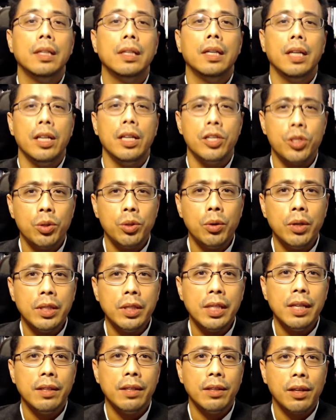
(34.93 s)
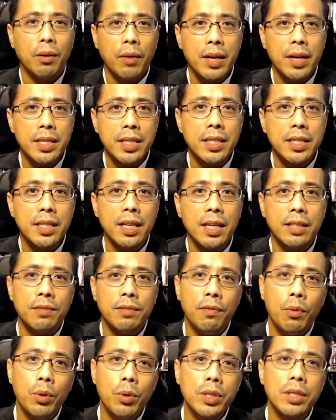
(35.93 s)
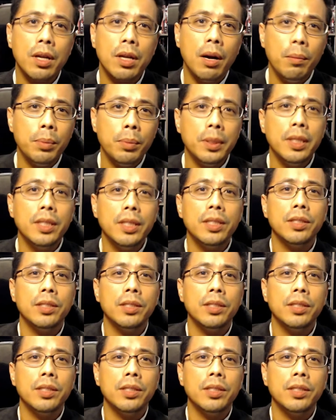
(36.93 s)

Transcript: In short, the crisis has forced companies